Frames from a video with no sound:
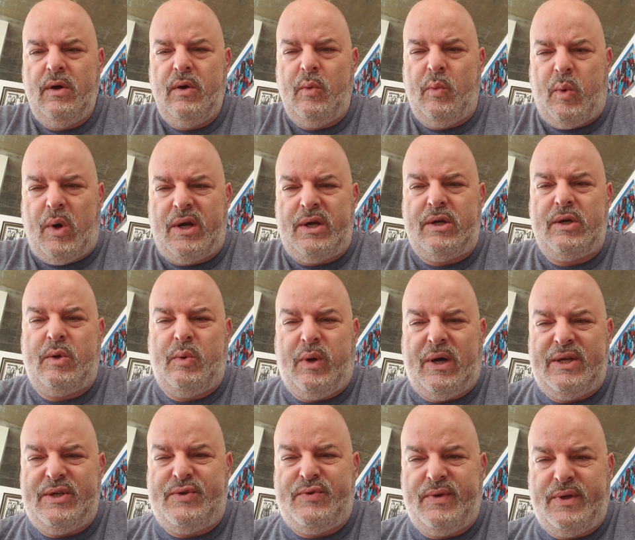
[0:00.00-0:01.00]
$1
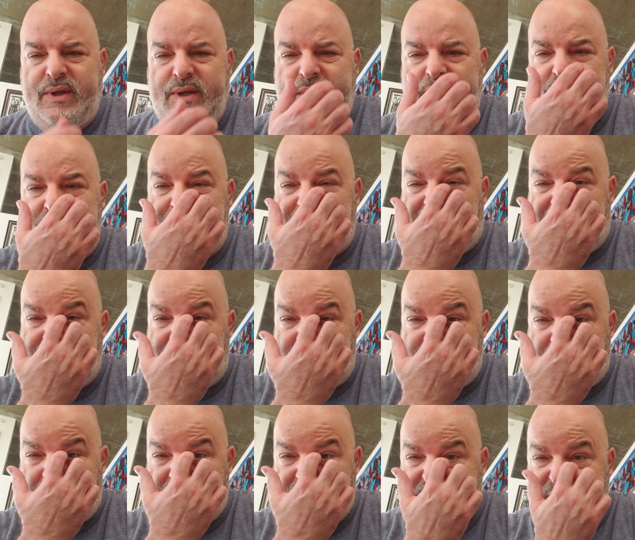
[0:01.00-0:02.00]
quadrillion
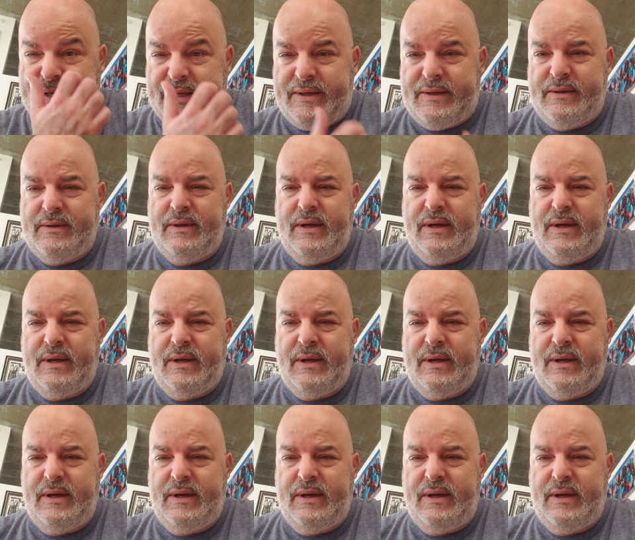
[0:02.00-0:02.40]
market,